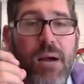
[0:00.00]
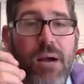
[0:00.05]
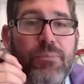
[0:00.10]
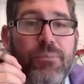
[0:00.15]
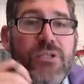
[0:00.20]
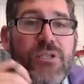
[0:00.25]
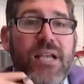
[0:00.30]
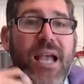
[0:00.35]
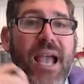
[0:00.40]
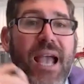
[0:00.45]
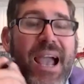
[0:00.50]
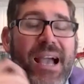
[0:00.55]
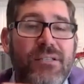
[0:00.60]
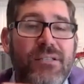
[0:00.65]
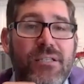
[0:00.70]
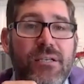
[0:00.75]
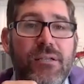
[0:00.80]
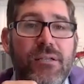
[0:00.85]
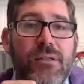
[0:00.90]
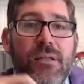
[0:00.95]
I'm just
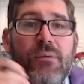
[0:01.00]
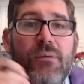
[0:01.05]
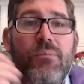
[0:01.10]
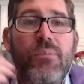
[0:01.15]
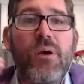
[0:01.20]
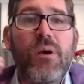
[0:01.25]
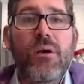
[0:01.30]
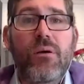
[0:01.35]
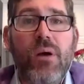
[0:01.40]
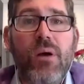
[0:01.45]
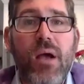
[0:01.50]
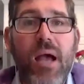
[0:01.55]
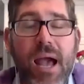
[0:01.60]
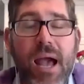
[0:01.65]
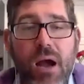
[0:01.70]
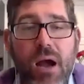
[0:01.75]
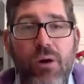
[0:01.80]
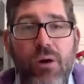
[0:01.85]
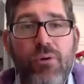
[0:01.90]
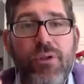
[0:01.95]
asking them
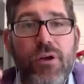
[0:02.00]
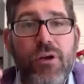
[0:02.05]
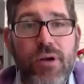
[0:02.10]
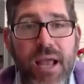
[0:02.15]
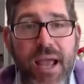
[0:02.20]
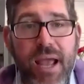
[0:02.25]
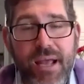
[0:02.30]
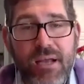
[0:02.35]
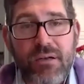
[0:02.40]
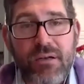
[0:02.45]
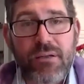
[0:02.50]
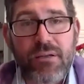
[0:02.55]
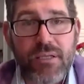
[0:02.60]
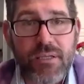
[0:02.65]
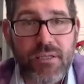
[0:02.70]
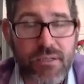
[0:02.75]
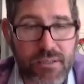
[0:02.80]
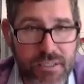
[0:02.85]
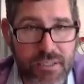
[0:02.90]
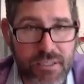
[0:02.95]
how they're
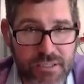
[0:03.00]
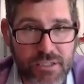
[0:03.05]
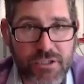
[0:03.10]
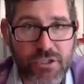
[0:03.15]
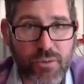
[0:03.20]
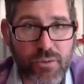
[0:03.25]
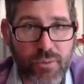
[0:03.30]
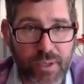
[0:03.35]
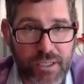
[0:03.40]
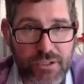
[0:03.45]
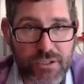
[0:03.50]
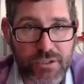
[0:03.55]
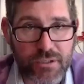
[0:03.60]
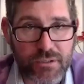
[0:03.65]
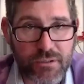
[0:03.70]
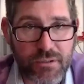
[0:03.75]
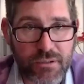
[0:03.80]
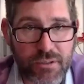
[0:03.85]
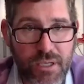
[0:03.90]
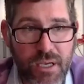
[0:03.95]
handling the situation.